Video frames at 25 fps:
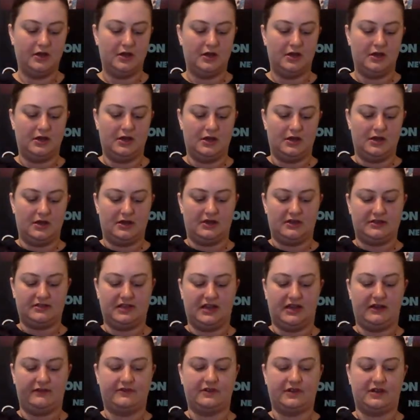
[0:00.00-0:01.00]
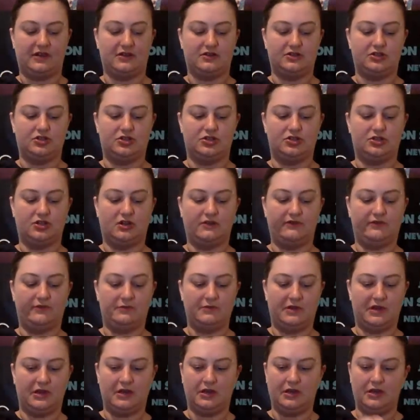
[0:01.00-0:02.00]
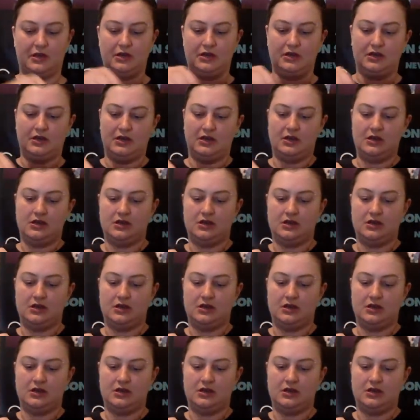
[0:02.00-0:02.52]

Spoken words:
Because you have to kind of shove them in.